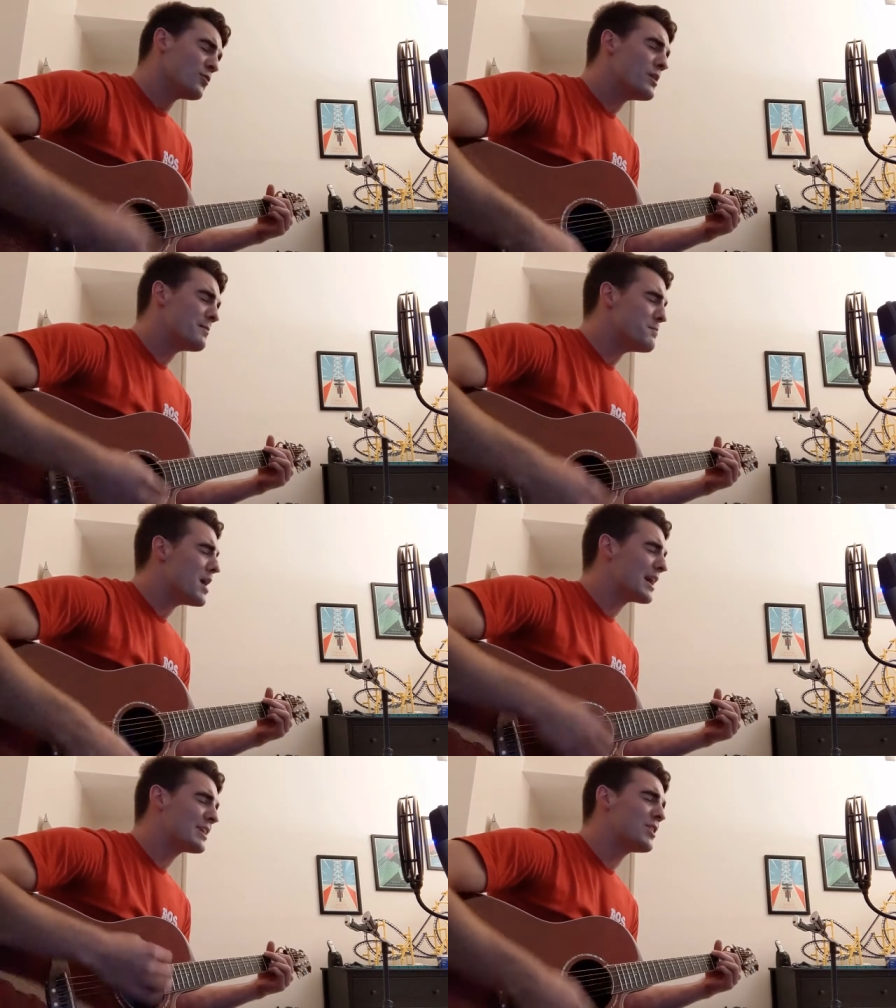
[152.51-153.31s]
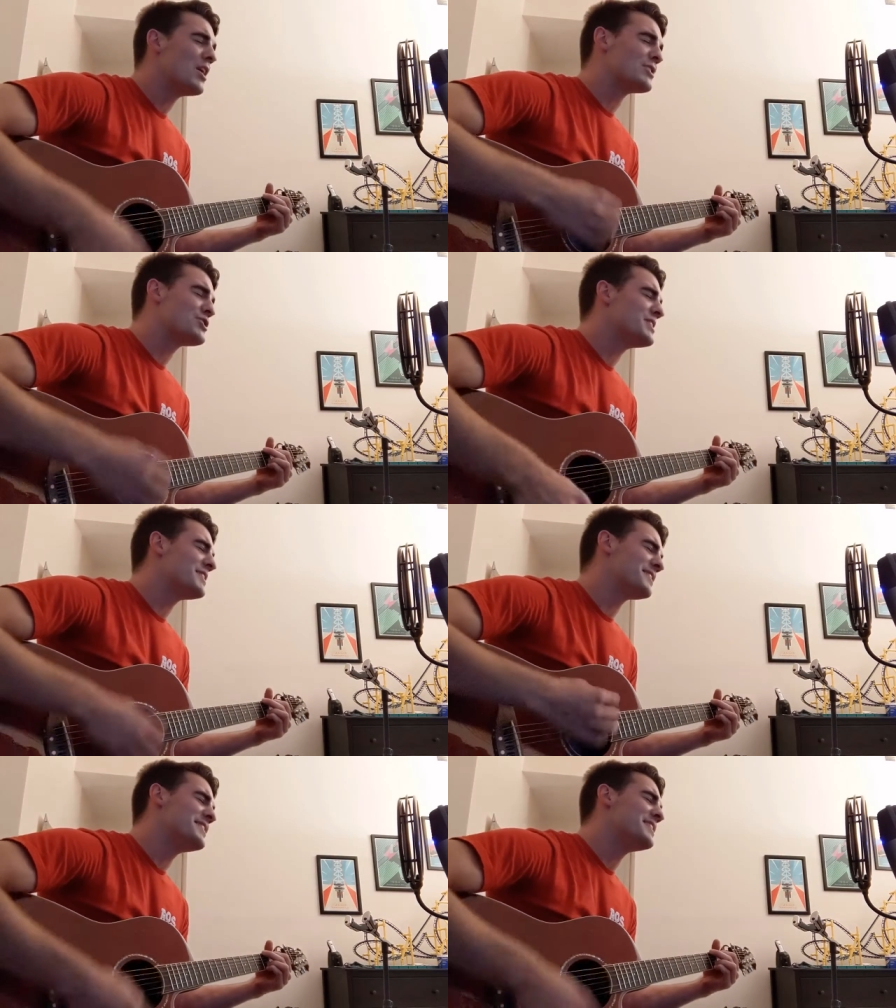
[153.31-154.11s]
with my
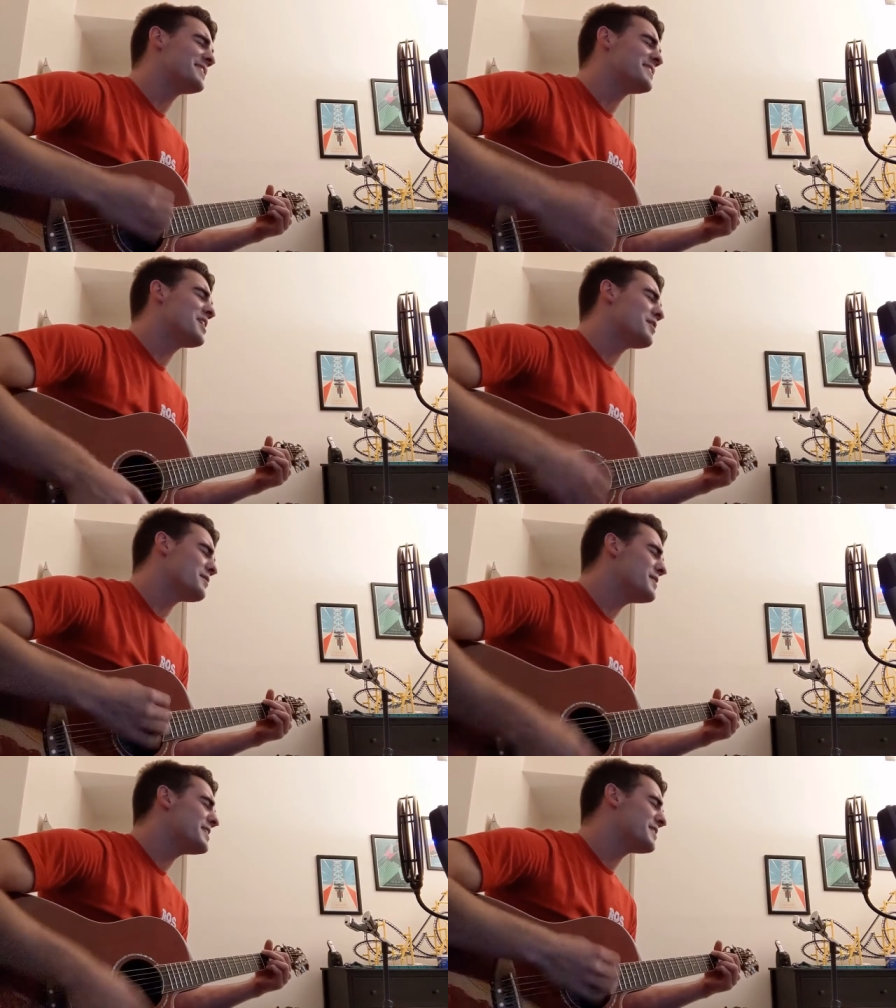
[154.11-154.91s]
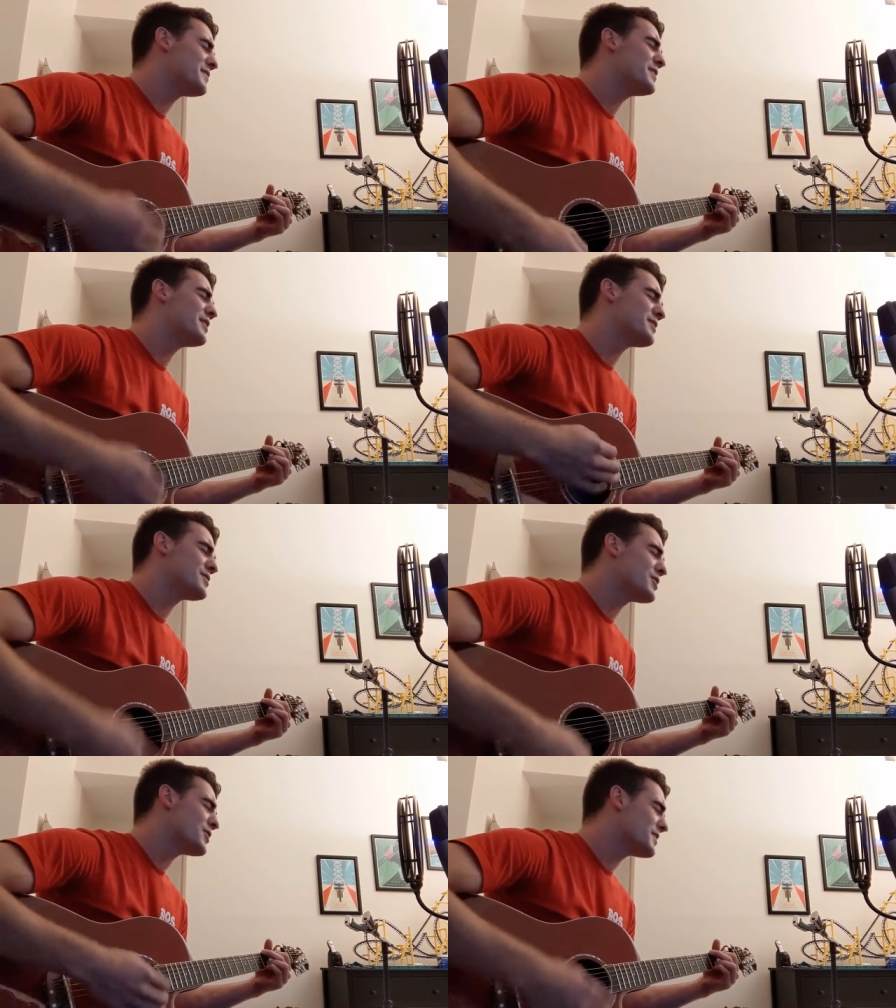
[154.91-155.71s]
consciousness of its
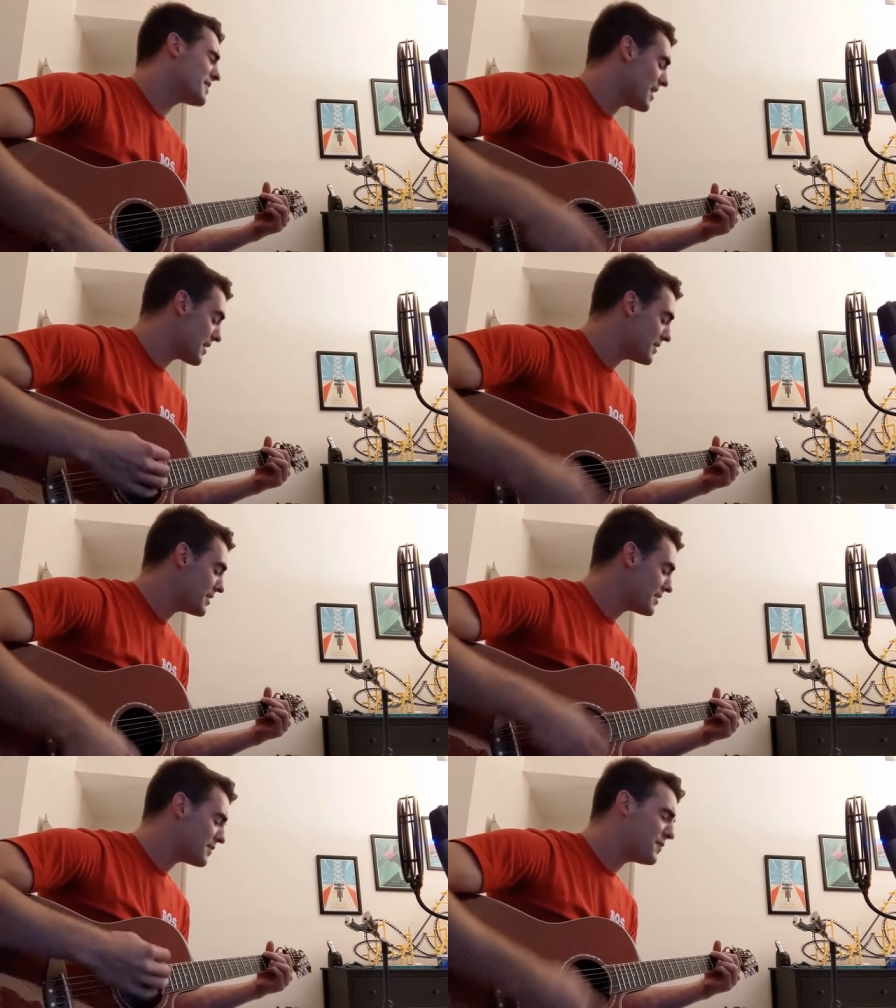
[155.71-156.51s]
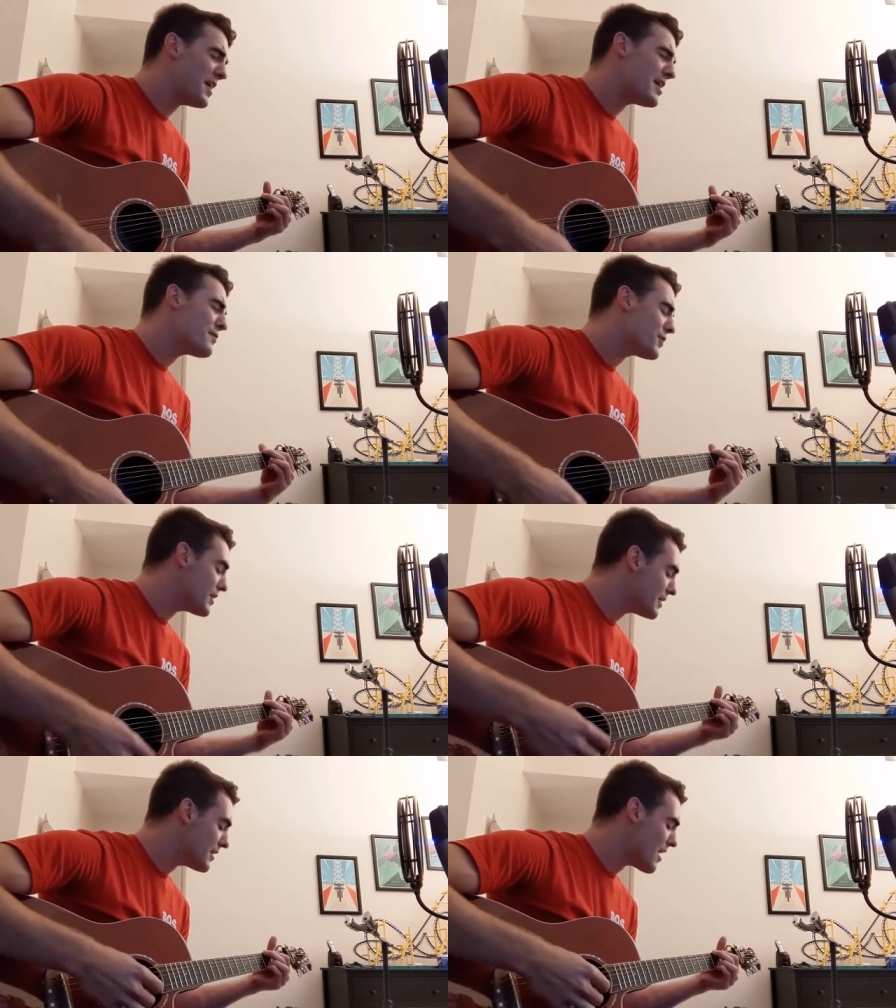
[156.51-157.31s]
filters and its
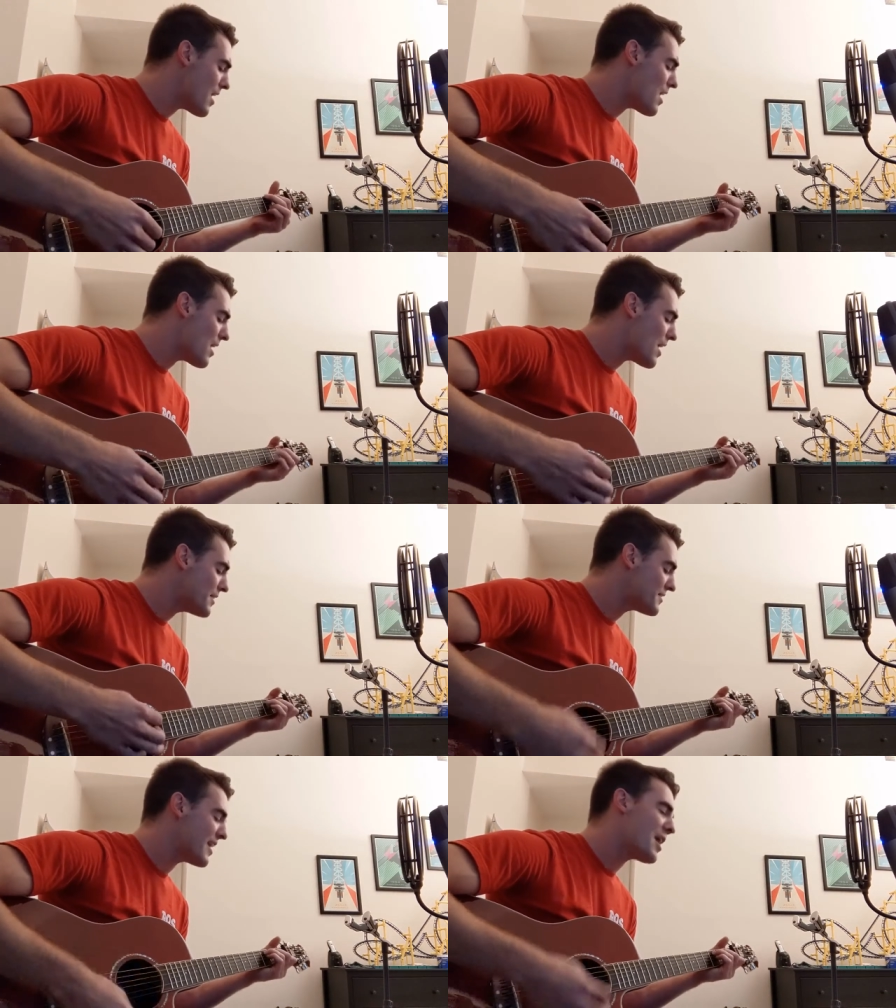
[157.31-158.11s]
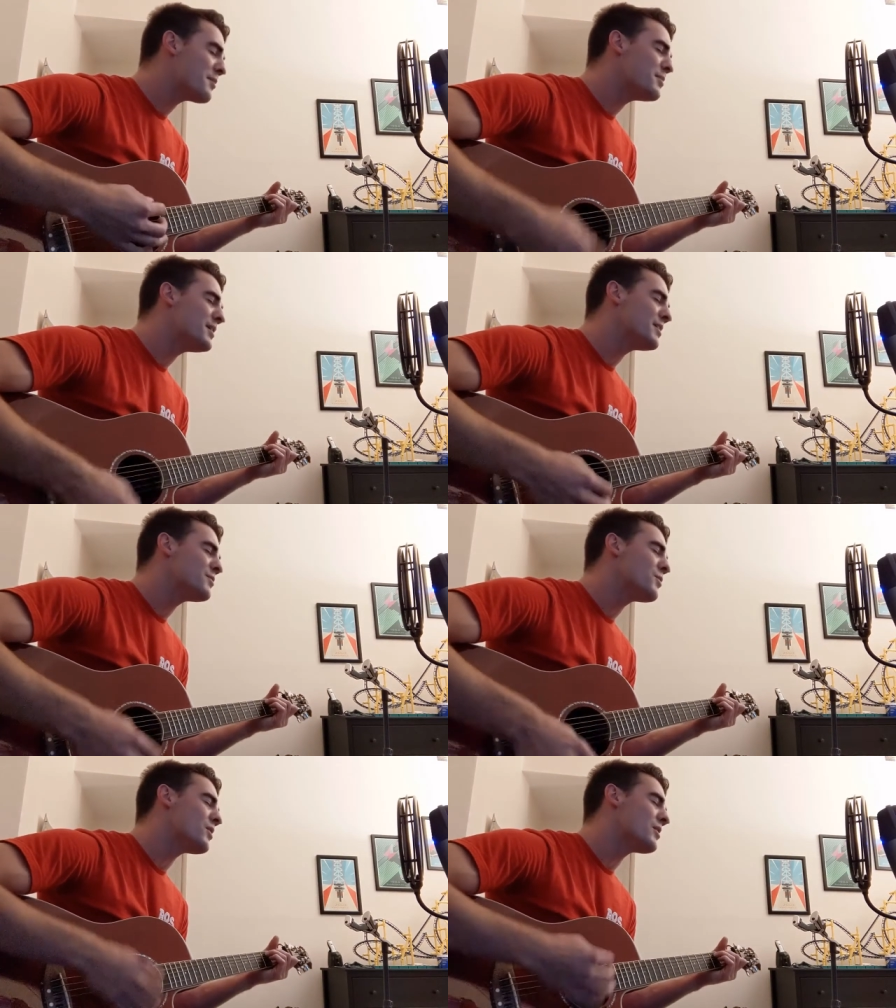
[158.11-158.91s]
favorite lies. Tired of being
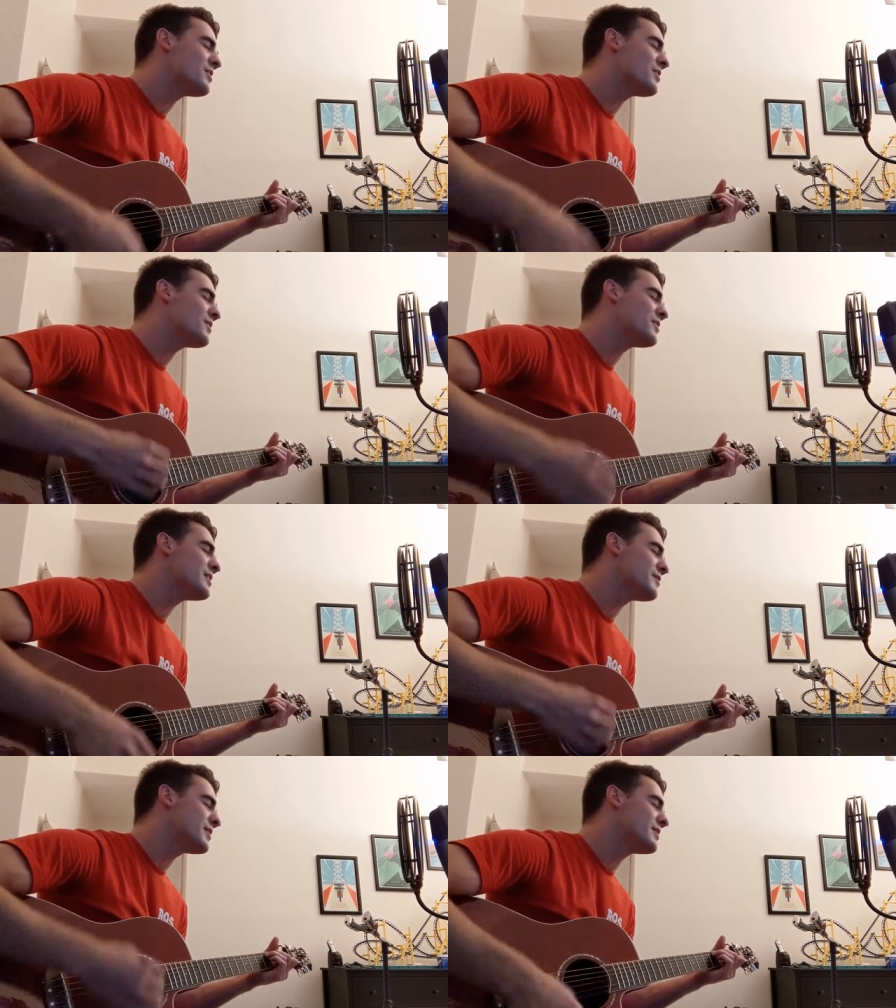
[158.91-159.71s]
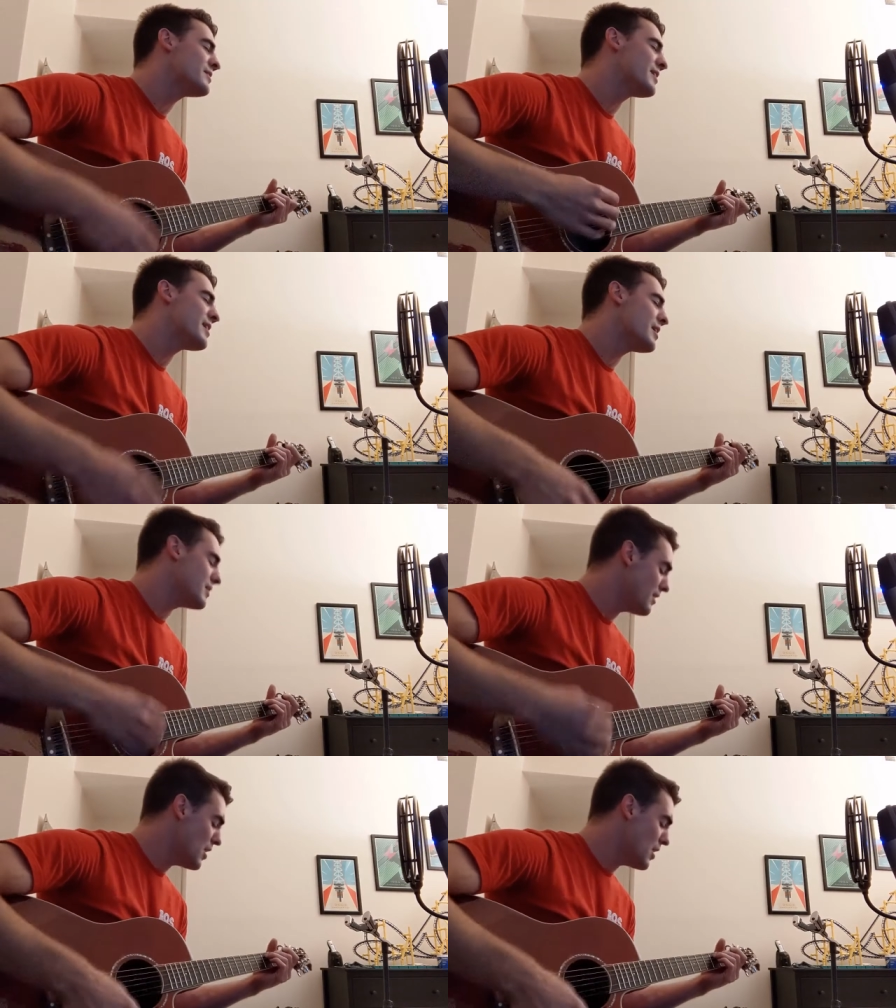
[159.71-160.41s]
one of the living dead.